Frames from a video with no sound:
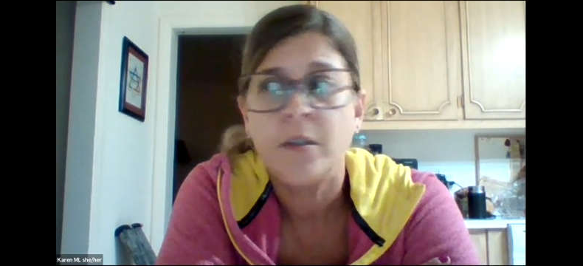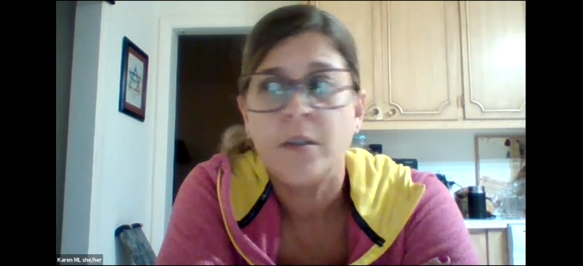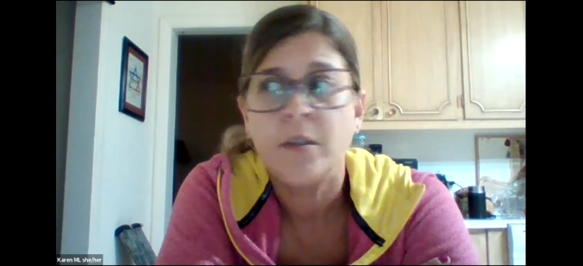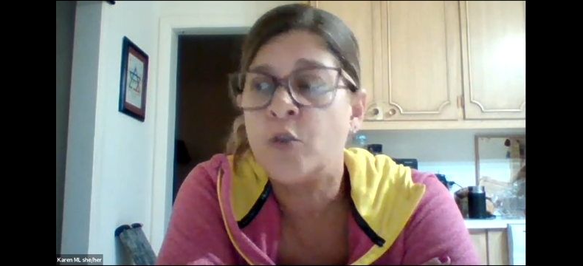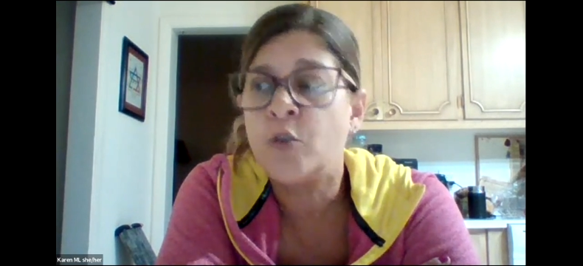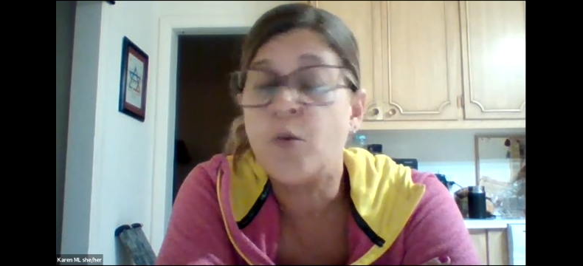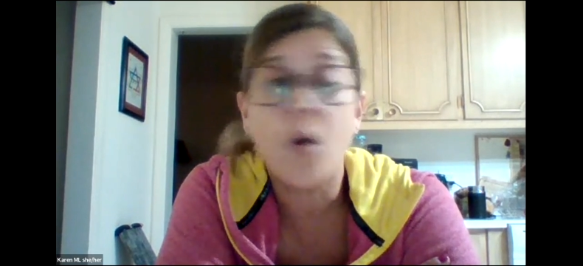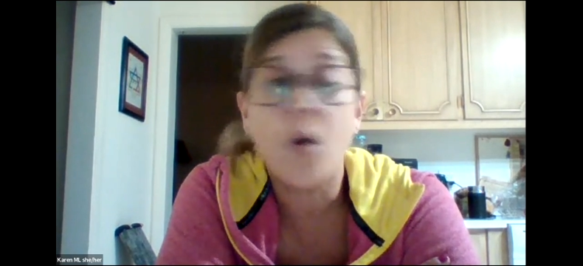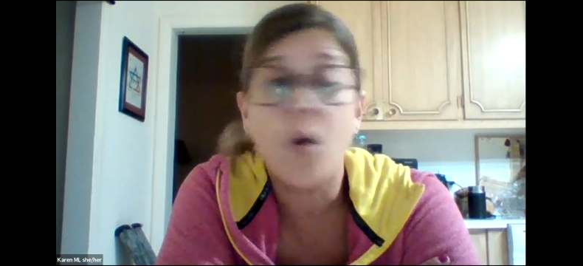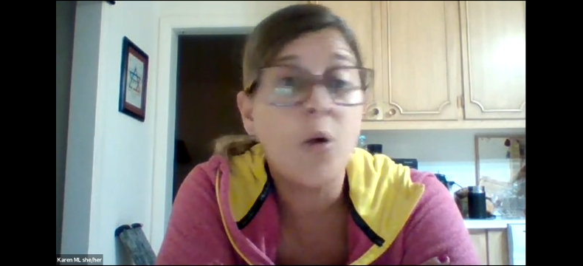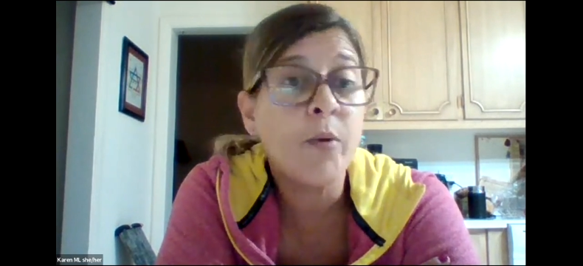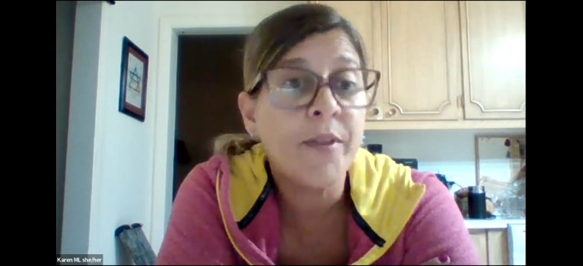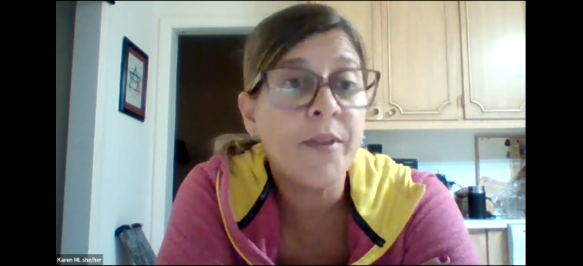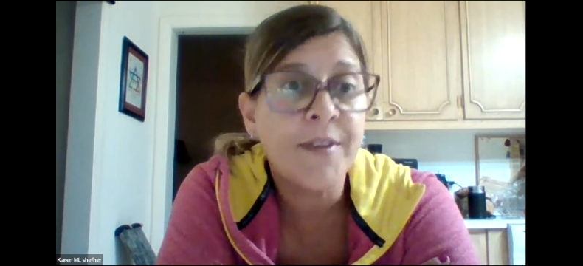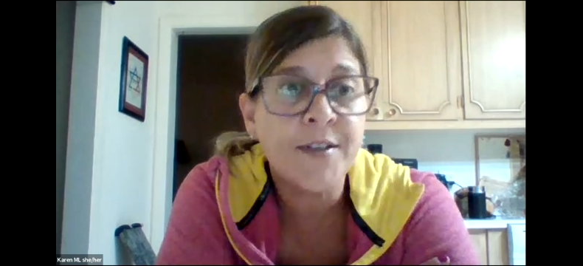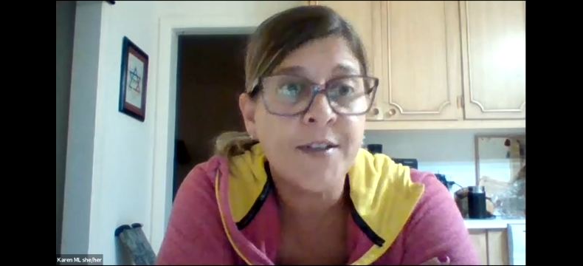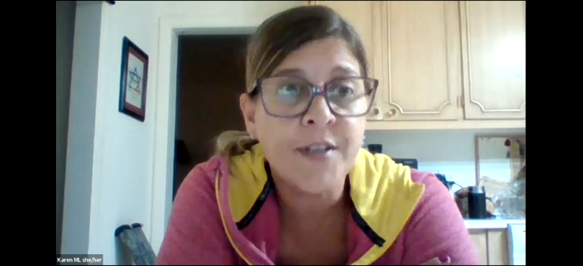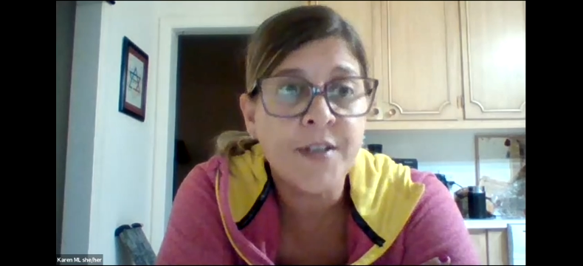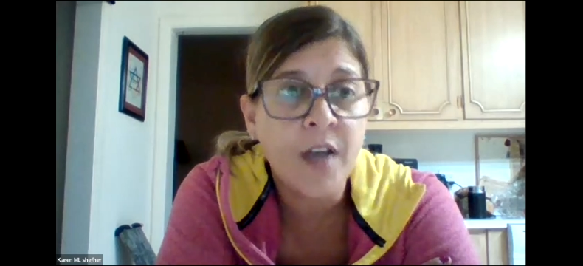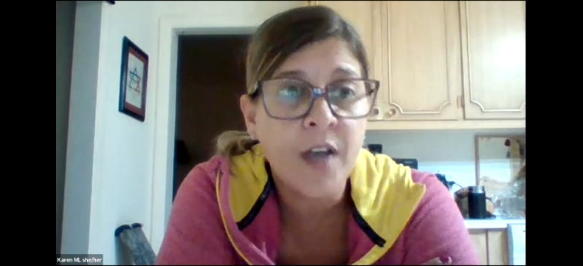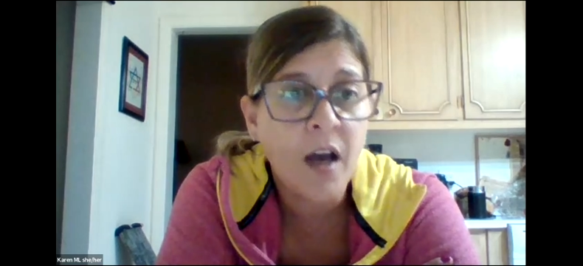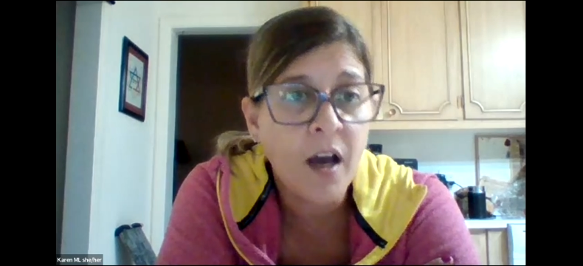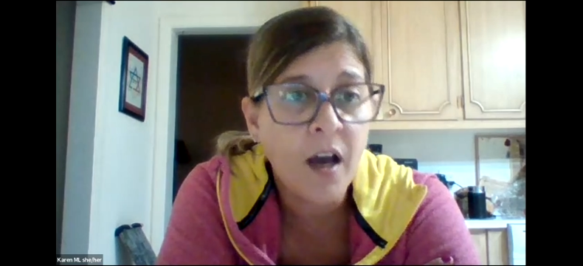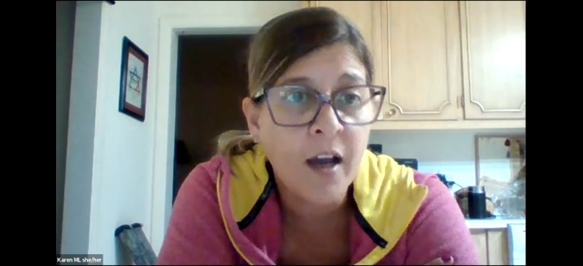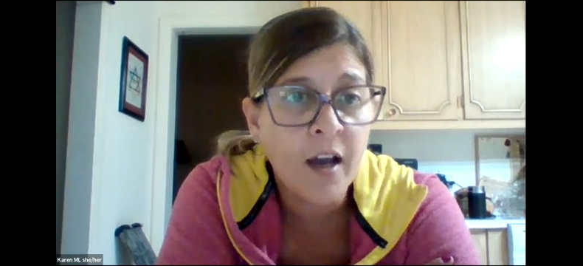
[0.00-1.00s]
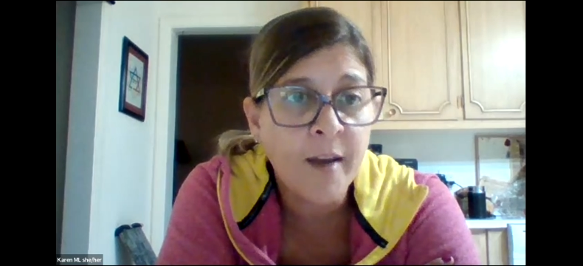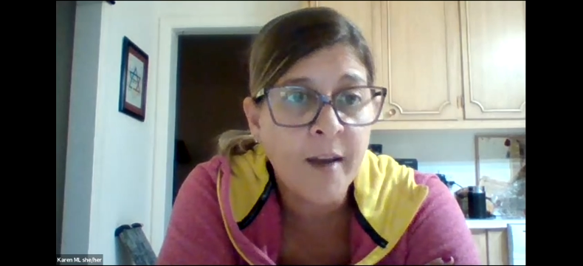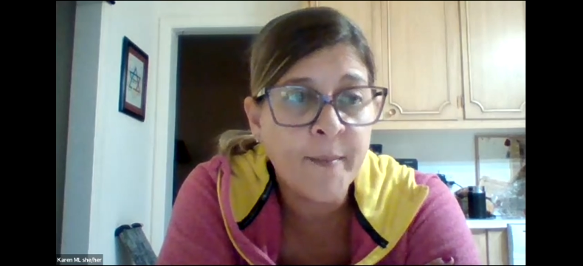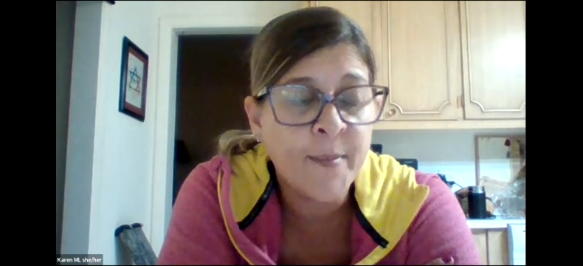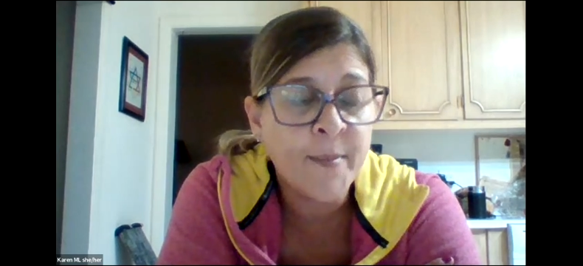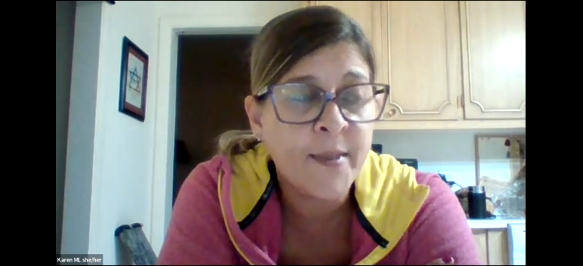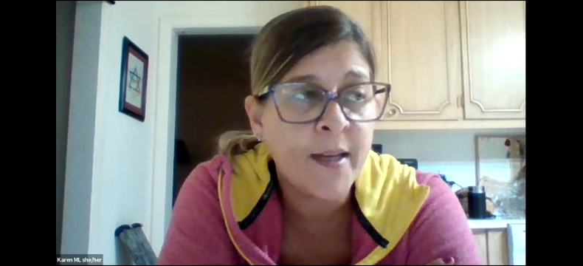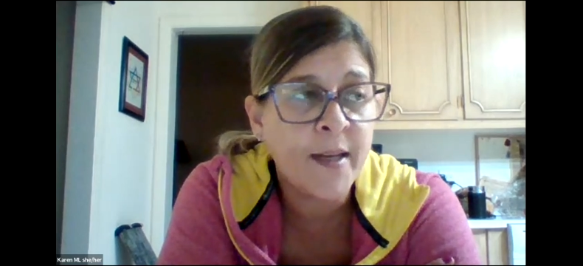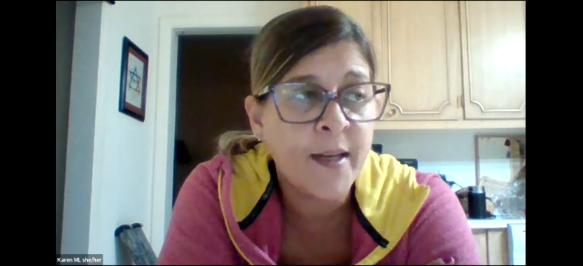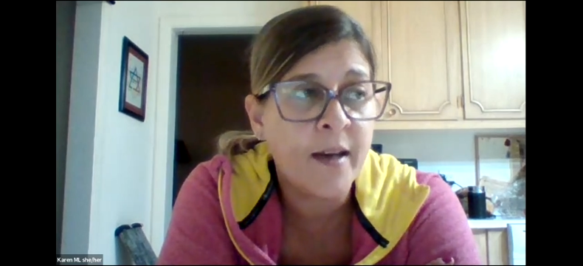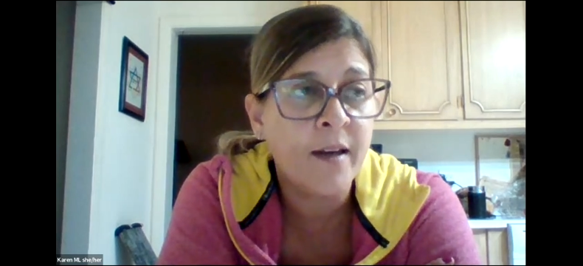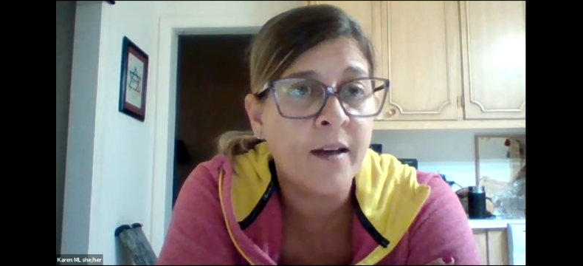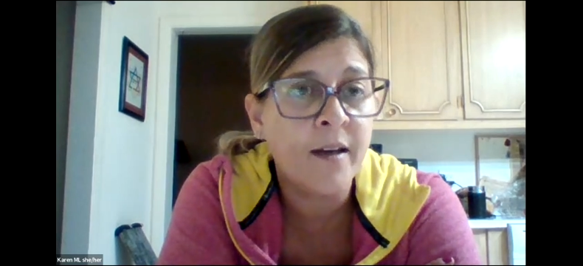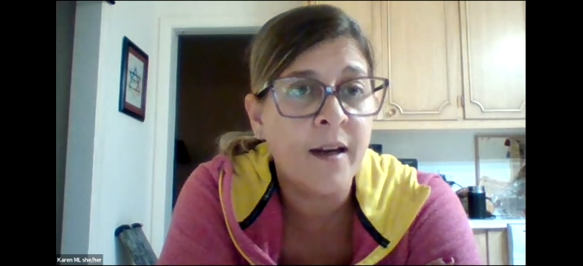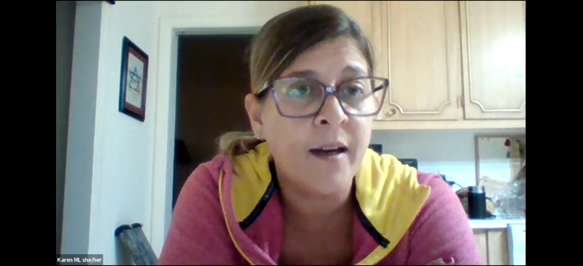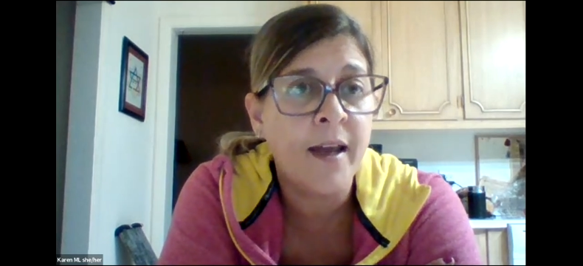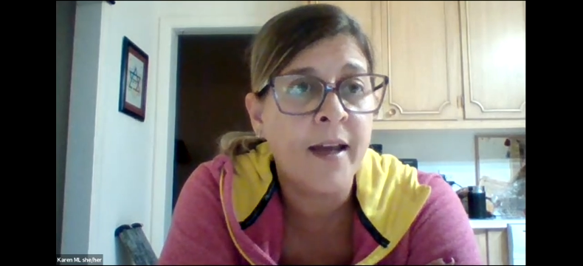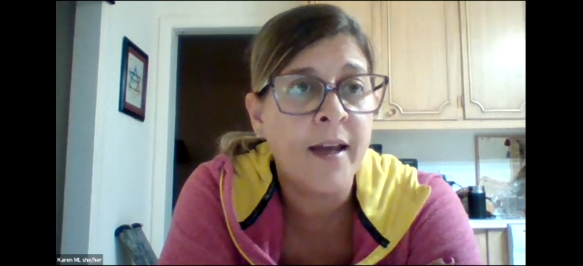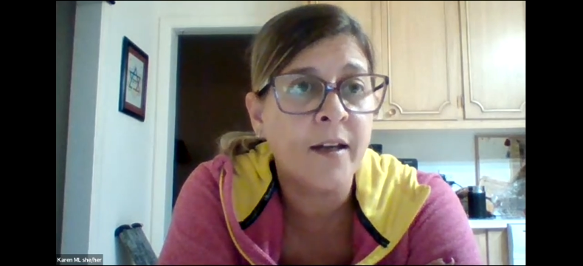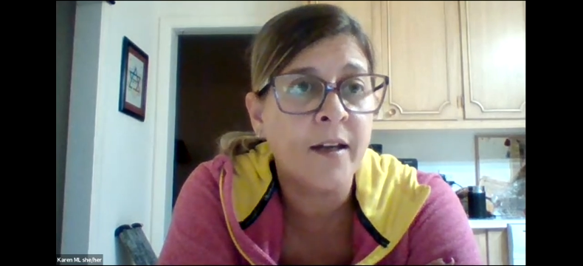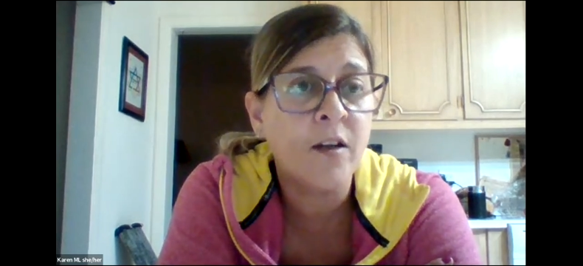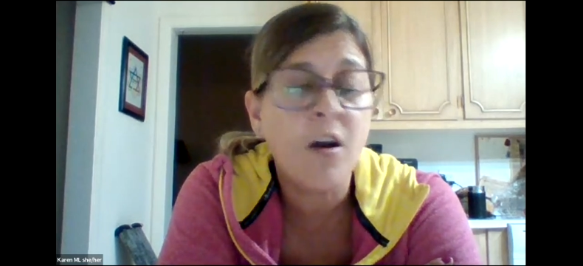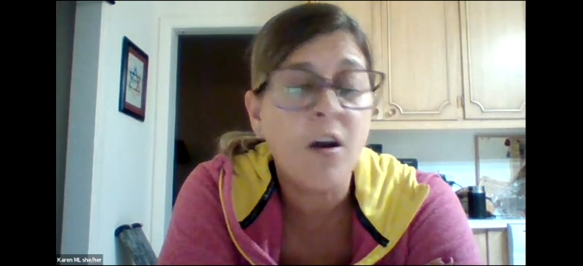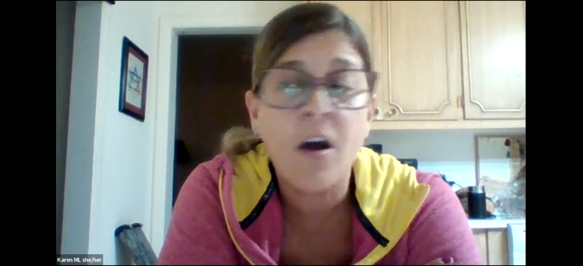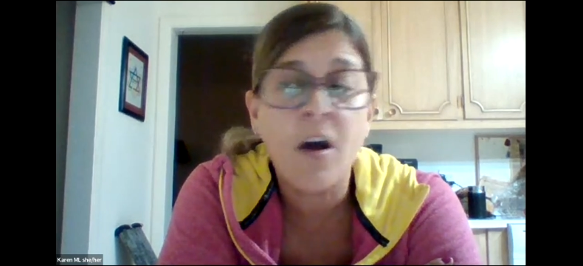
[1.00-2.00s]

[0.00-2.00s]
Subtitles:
grow with the times and